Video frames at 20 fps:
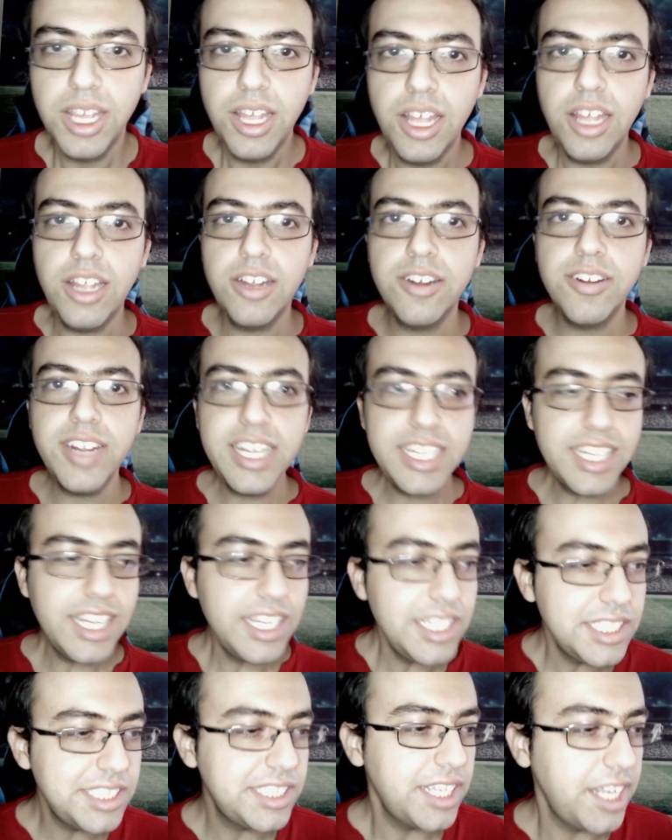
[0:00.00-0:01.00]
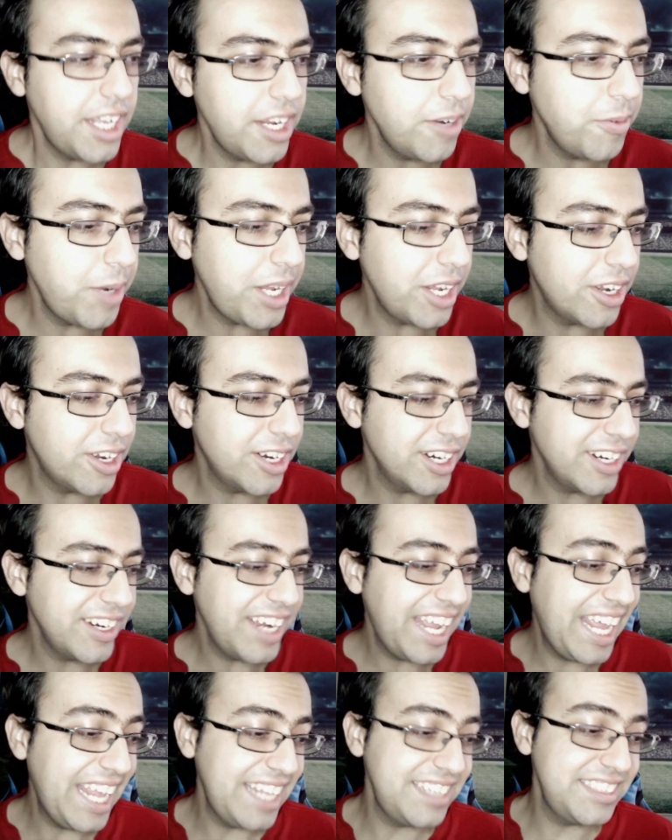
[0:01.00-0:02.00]
Alright guys, here we are
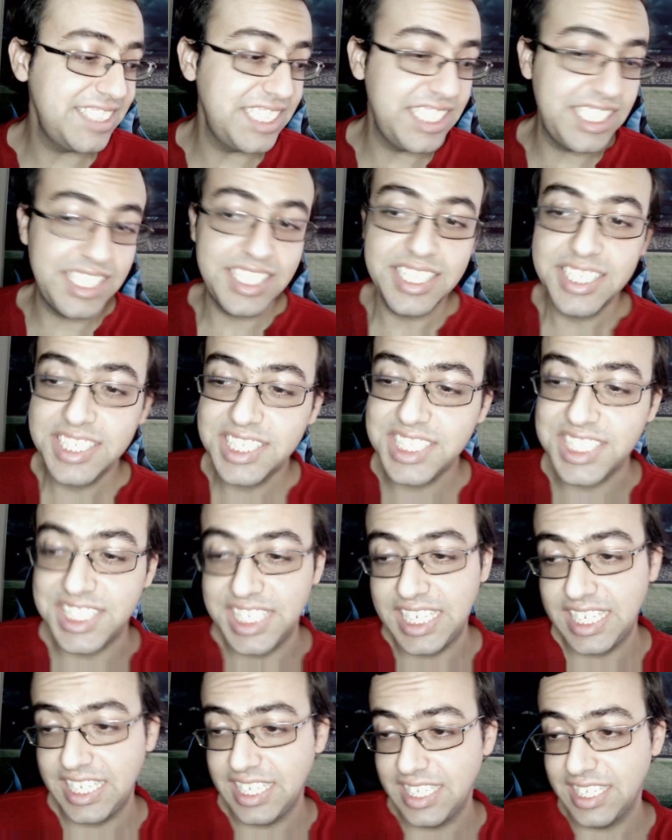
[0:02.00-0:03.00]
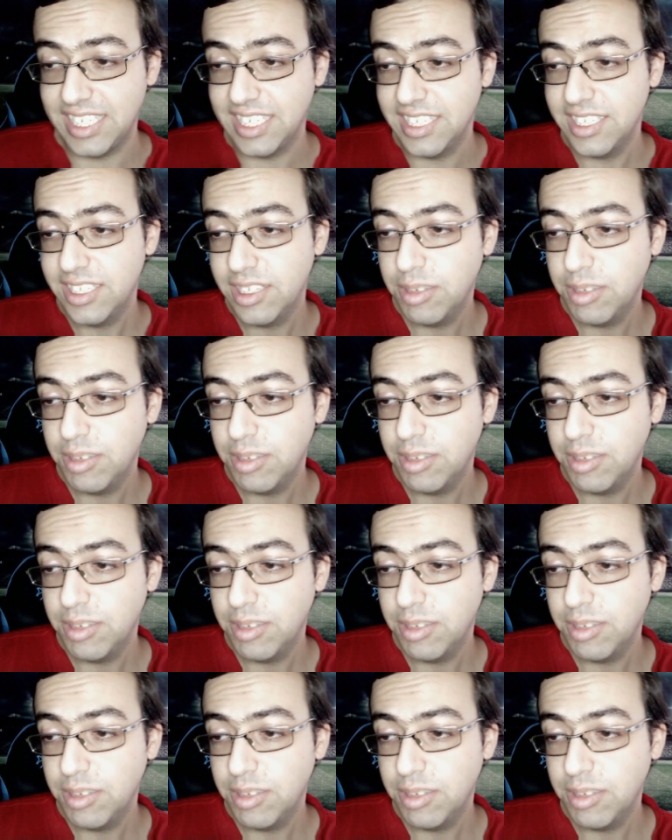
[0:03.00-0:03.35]
at the sing